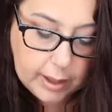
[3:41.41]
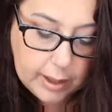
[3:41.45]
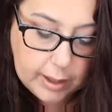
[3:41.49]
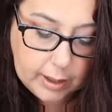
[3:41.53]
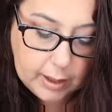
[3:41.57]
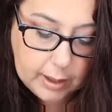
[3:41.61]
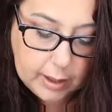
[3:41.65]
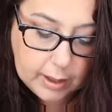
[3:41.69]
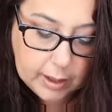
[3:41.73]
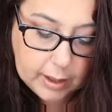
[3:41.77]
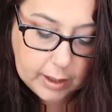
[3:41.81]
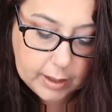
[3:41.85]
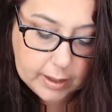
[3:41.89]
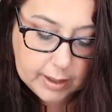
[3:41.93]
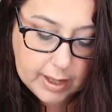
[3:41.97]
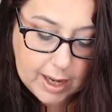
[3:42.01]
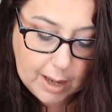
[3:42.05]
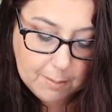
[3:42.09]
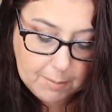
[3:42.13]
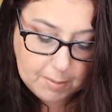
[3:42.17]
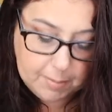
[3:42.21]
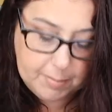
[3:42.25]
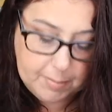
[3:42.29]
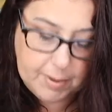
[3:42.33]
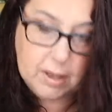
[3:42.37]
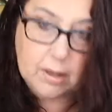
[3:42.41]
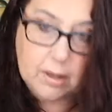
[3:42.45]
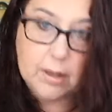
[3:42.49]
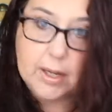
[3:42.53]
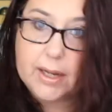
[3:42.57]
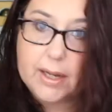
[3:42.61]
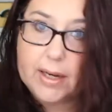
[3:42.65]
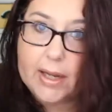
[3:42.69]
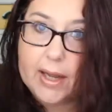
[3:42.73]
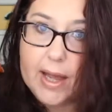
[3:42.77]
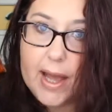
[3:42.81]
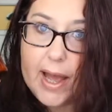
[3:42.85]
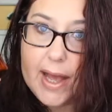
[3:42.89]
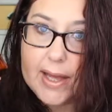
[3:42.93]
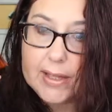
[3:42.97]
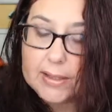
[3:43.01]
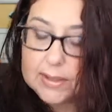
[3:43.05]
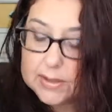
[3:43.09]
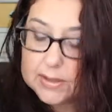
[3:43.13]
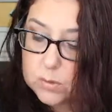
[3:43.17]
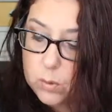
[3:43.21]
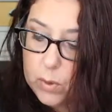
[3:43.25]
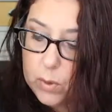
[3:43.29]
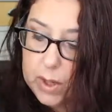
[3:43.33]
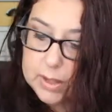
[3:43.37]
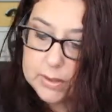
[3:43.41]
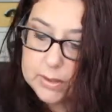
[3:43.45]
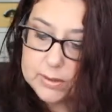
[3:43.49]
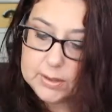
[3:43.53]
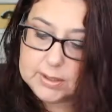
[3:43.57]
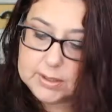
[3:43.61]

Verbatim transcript: and chamomile in it as well.